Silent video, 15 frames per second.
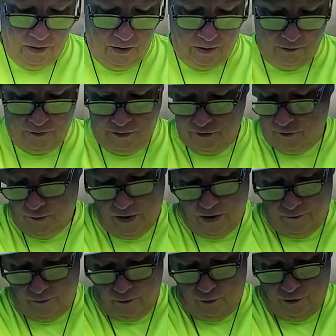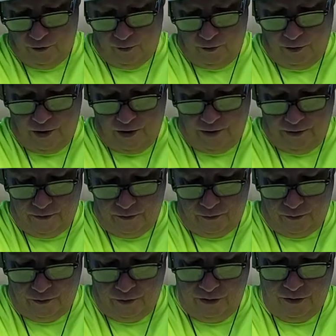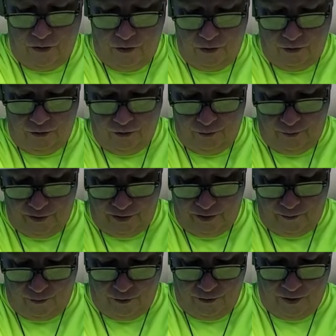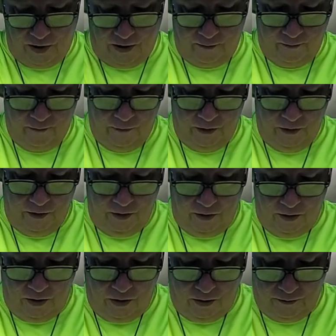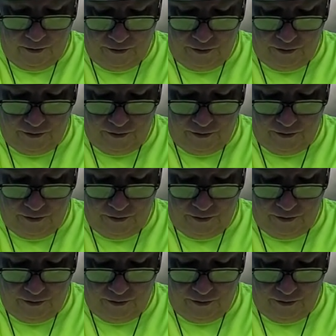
And it doesn't matter whether or not, it's really hard going to pick up on that. The